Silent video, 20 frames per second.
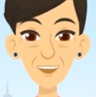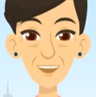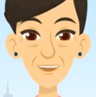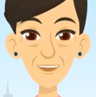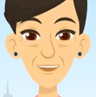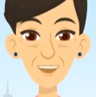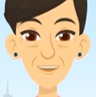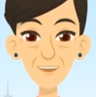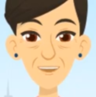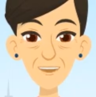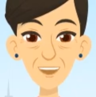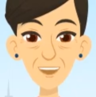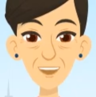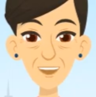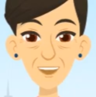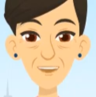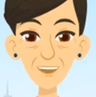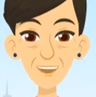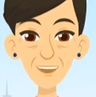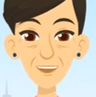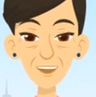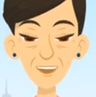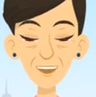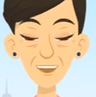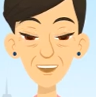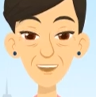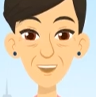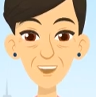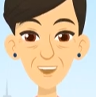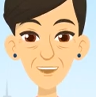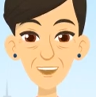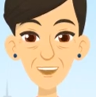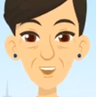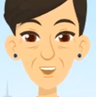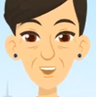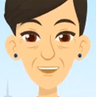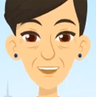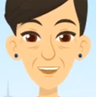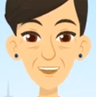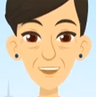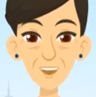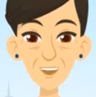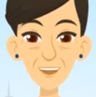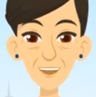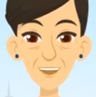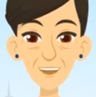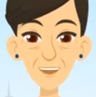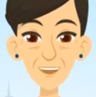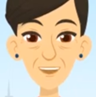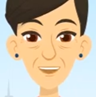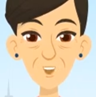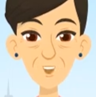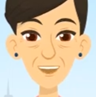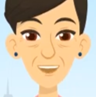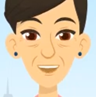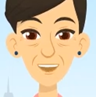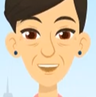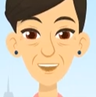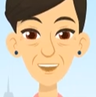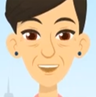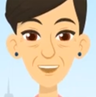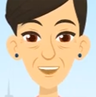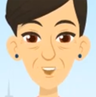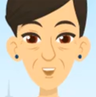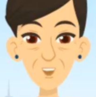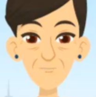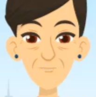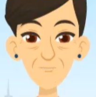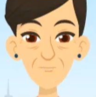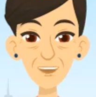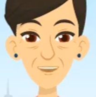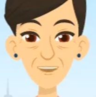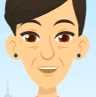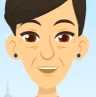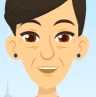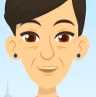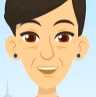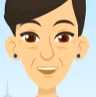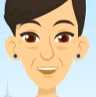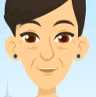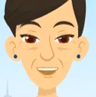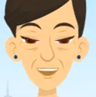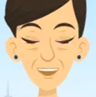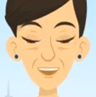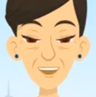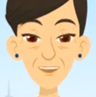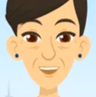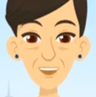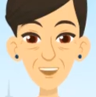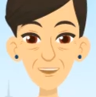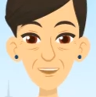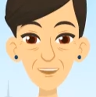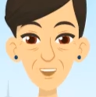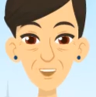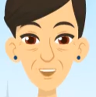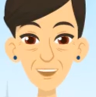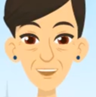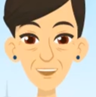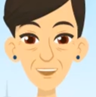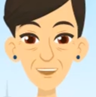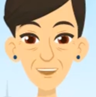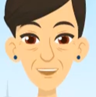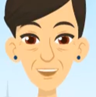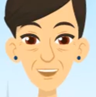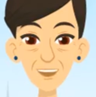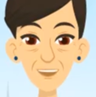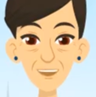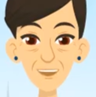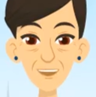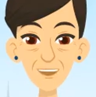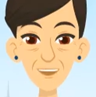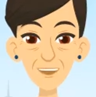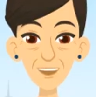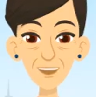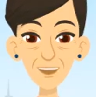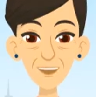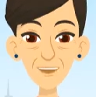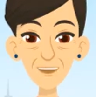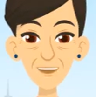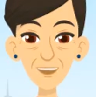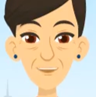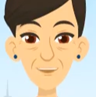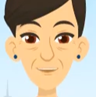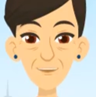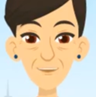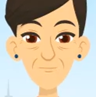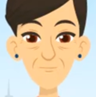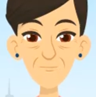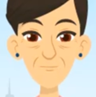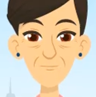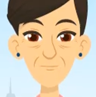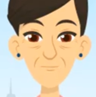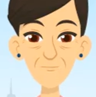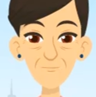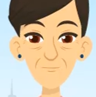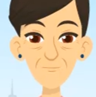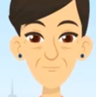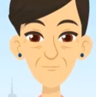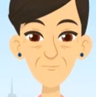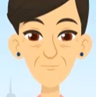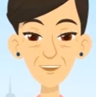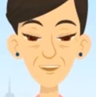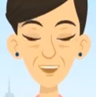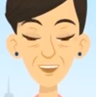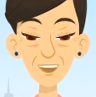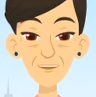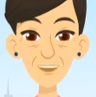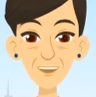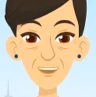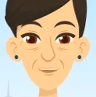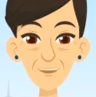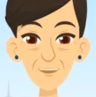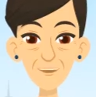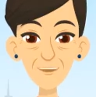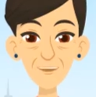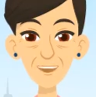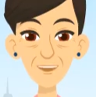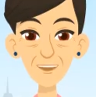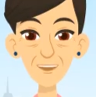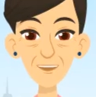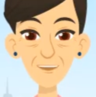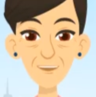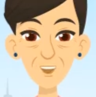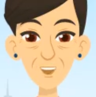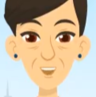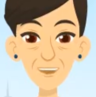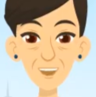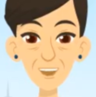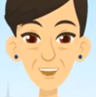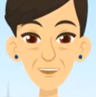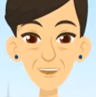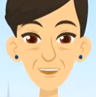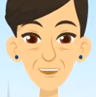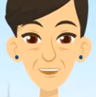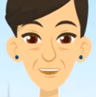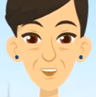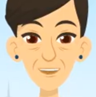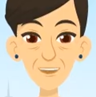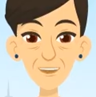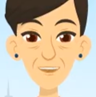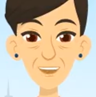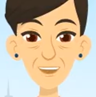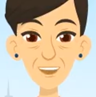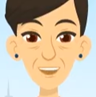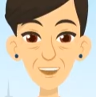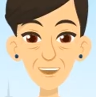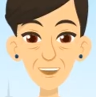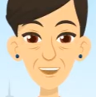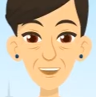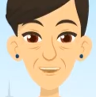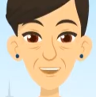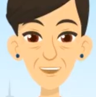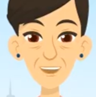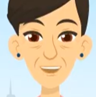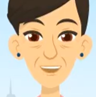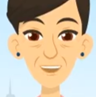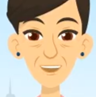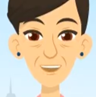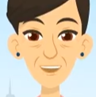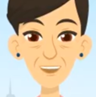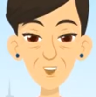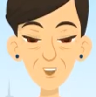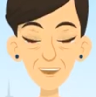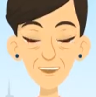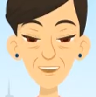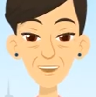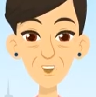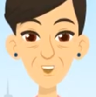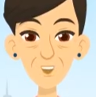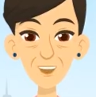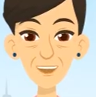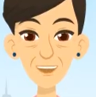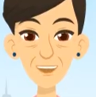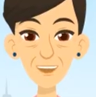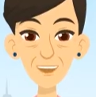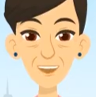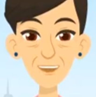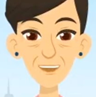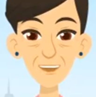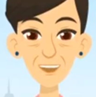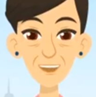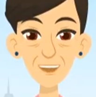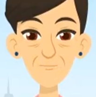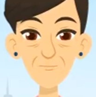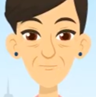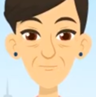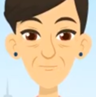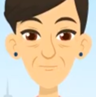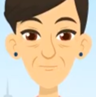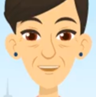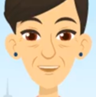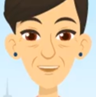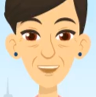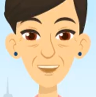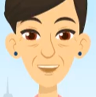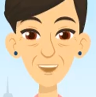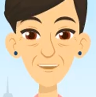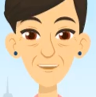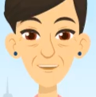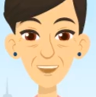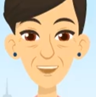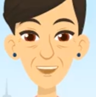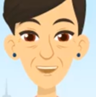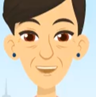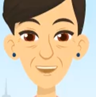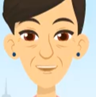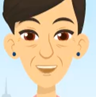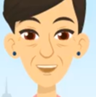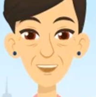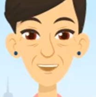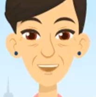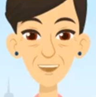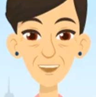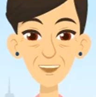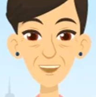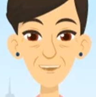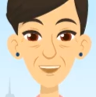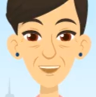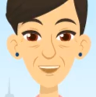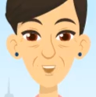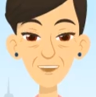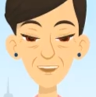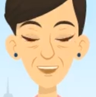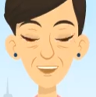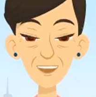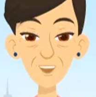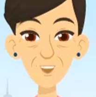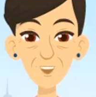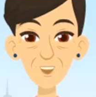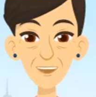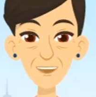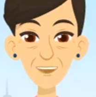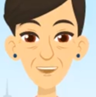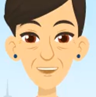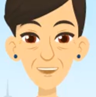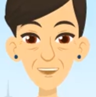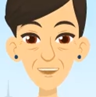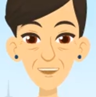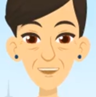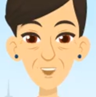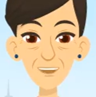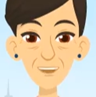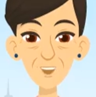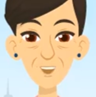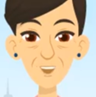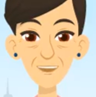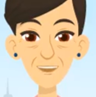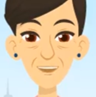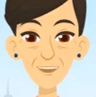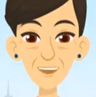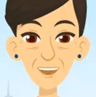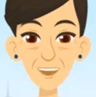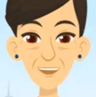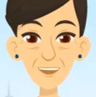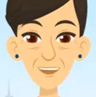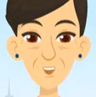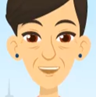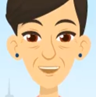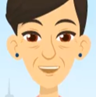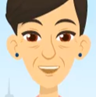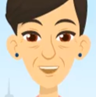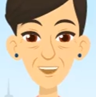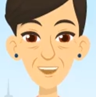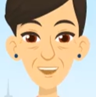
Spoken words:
declares war and appropriates funding for the armed forces, while the President directs the military leadership. Civilian leadership of the military is a bedrock principle of the country, and it starts with the President's constitutionally authorized duties.